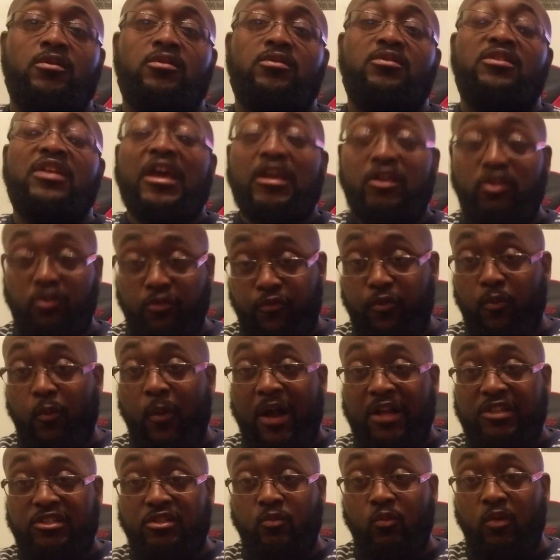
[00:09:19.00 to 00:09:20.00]
Thank you for
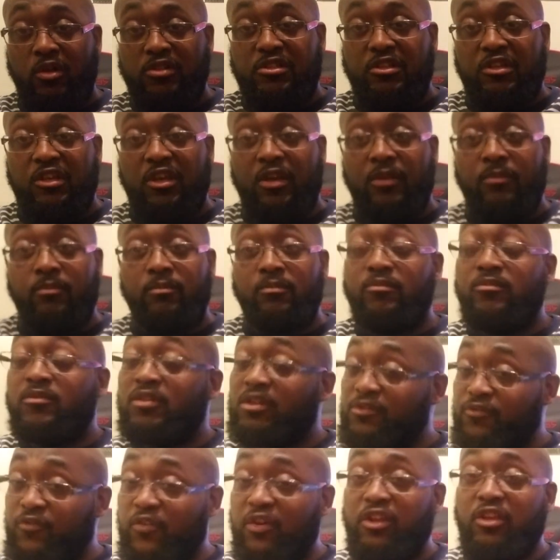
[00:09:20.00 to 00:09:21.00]
watching once again.
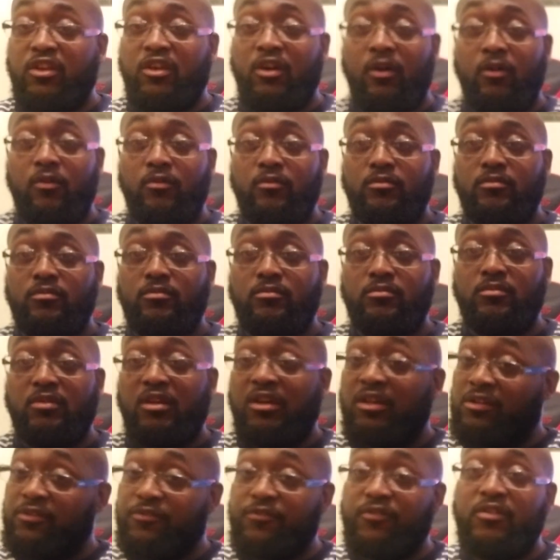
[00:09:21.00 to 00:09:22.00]
This video
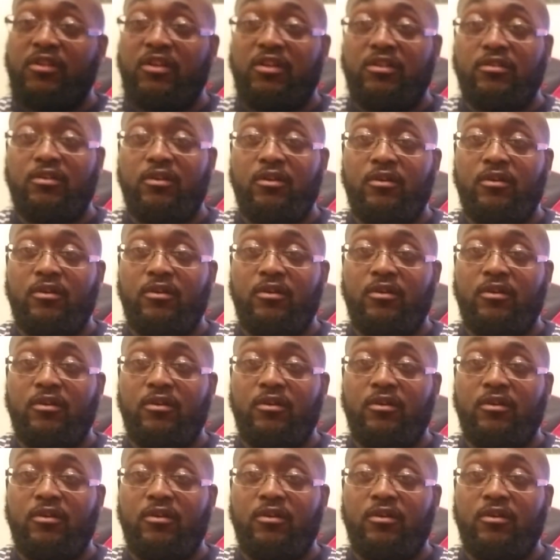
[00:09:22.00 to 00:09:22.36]
is finito.